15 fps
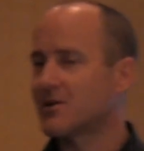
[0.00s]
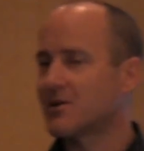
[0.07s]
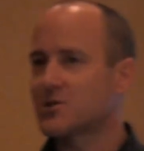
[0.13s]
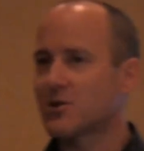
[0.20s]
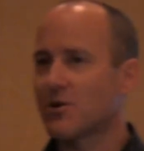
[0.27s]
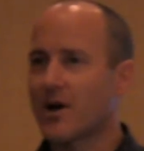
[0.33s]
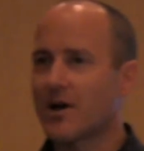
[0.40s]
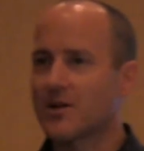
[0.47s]

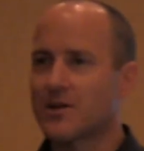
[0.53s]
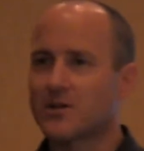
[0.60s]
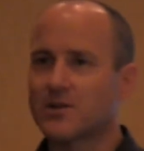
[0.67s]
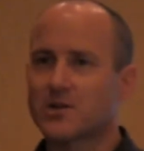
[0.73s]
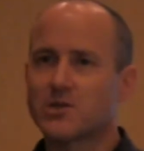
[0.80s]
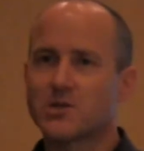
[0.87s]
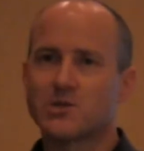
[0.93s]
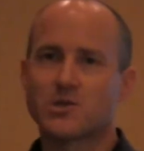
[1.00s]
So I think
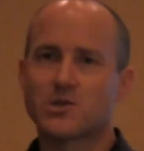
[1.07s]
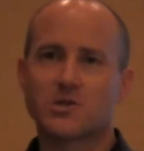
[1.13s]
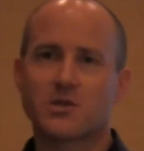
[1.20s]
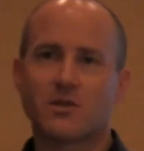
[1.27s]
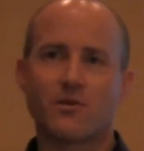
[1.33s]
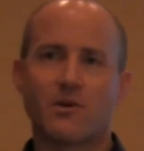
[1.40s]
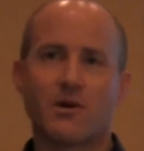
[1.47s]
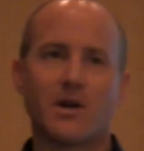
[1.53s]
this is just
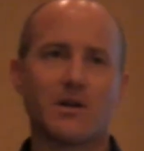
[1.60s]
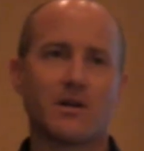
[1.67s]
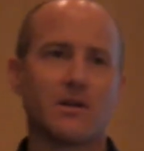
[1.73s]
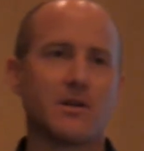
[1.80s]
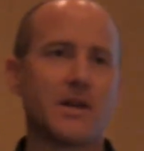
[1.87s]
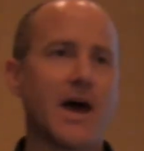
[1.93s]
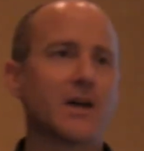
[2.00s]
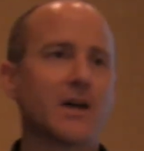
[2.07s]
a very
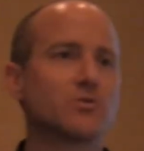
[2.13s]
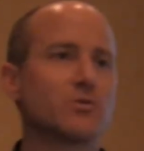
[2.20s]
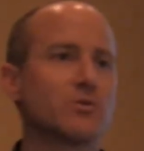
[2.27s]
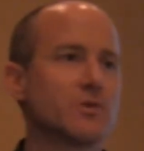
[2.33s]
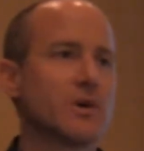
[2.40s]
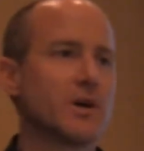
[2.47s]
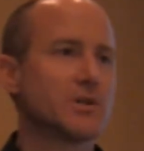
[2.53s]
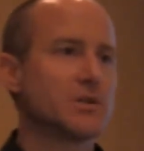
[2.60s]
natural
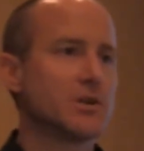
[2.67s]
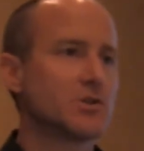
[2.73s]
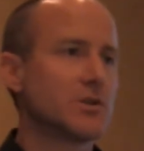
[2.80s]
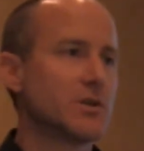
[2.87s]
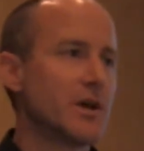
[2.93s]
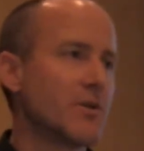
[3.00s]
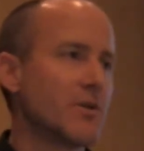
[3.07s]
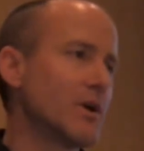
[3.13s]

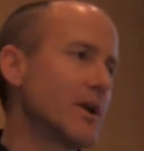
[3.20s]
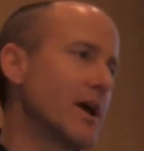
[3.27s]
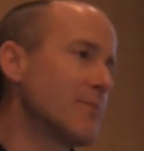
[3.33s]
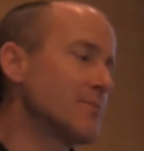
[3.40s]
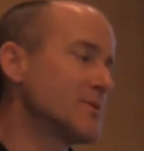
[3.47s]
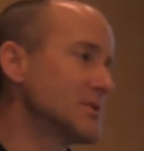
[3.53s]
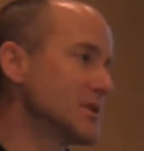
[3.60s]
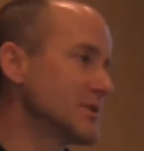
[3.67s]
transition. And what
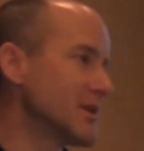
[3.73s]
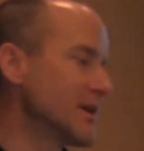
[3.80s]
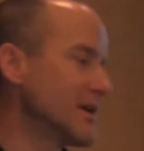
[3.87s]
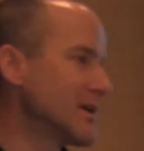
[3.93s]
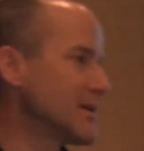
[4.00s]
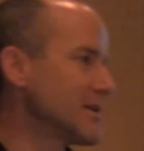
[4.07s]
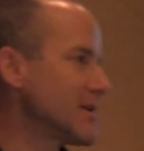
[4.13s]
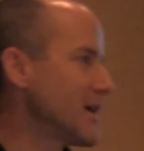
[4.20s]
happens is, I
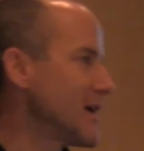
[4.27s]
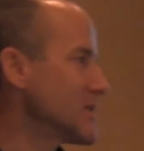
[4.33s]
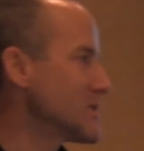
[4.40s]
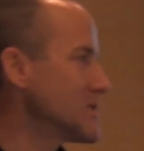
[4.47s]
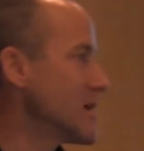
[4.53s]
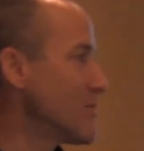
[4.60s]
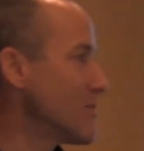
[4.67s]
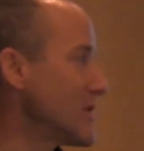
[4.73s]
hate to
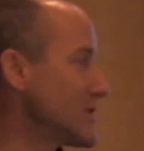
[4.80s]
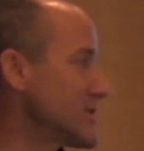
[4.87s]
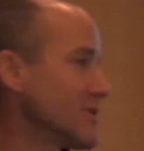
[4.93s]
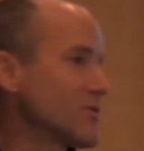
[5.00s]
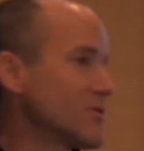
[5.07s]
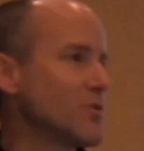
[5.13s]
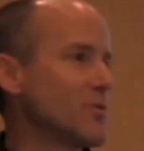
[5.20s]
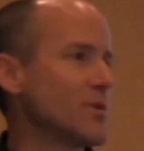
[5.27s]
say it, but you
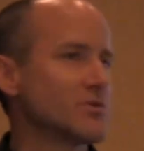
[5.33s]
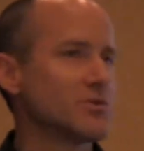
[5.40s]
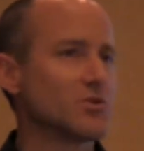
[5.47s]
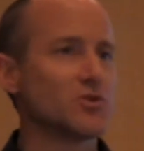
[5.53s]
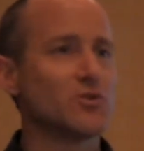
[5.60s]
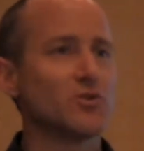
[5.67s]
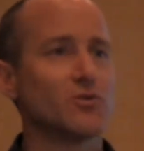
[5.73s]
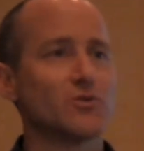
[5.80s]
sell 2 pairs of
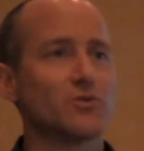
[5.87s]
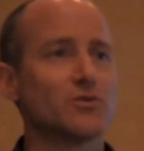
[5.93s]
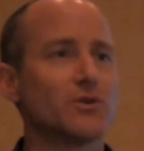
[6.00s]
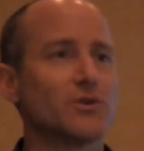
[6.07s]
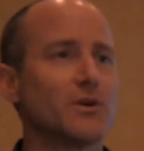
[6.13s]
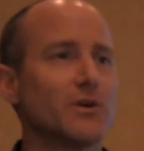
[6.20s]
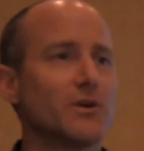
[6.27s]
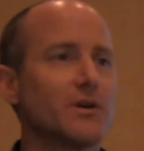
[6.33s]
shoes.
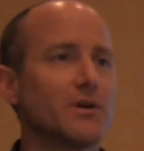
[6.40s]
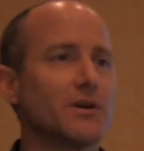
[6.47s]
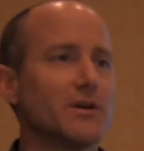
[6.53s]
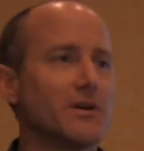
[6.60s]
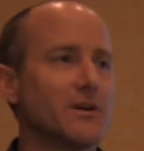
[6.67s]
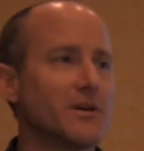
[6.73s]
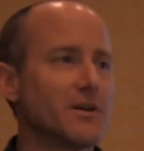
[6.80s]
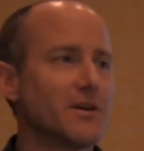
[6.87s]

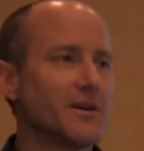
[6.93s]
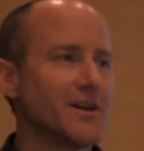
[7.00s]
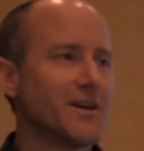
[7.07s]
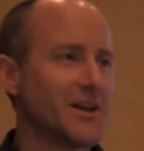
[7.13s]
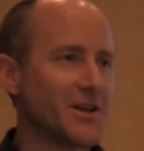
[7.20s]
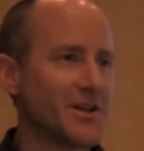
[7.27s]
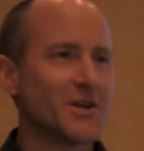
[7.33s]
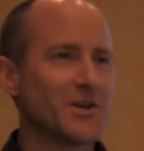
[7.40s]

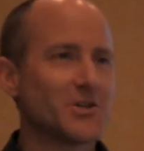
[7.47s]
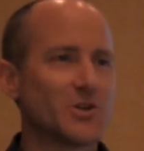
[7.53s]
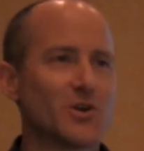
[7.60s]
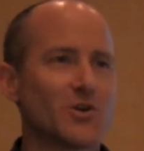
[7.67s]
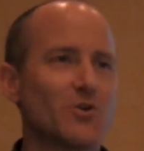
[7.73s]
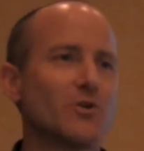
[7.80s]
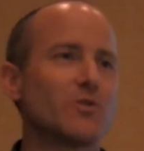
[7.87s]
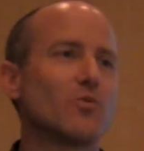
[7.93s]
And it's a
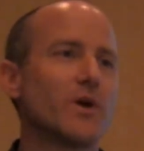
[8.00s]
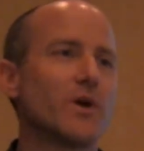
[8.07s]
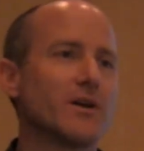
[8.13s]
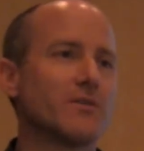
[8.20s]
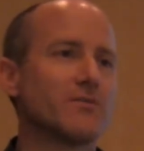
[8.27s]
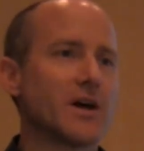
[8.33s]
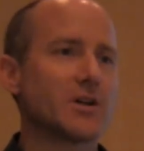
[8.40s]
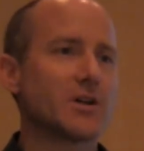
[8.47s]
good way
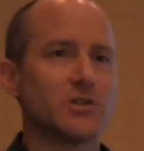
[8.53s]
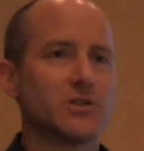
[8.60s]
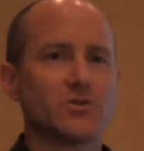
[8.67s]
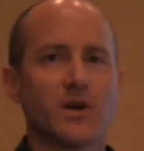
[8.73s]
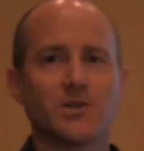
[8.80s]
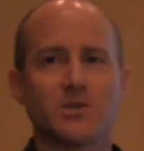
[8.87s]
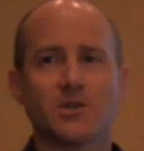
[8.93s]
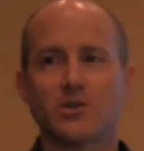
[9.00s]
of actually
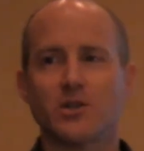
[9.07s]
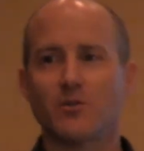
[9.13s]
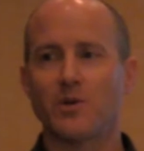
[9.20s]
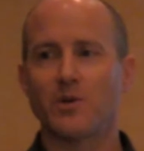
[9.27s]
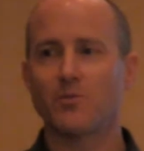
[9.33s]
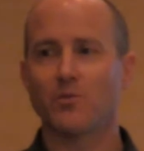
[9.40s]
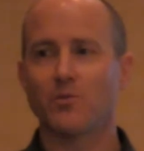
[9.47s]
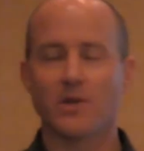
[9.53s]
transitioning
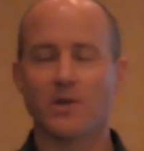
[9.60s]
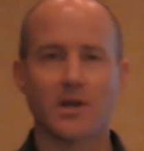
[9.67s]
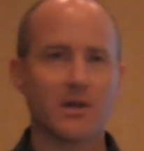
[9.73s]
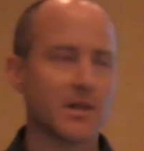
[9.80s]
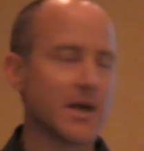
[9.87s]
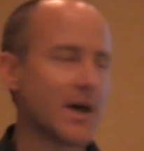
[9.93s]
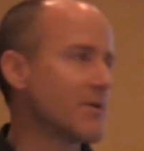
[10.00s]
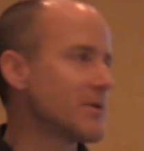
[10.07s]
people and
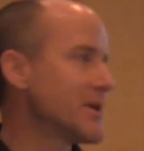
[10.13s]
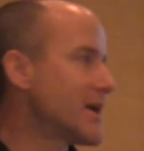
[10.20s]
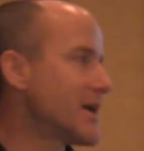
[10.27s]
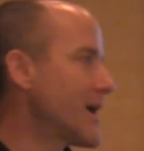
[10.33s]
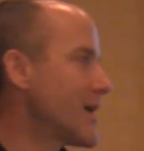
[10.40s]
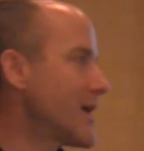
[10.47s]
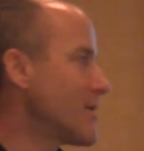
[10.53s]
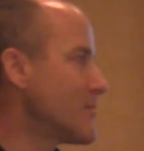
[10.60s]
allowing that
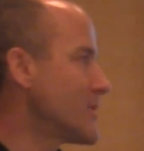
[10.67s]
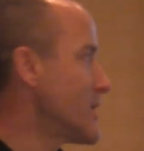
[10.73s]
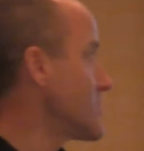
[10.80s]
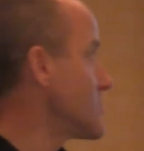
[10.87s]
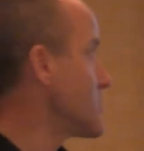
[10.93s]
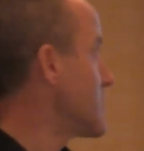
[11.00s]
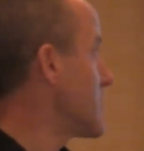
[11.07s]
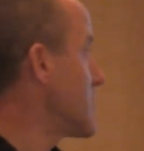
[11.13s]

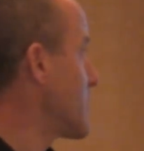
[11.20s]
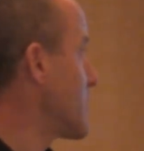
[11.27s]
adaptation that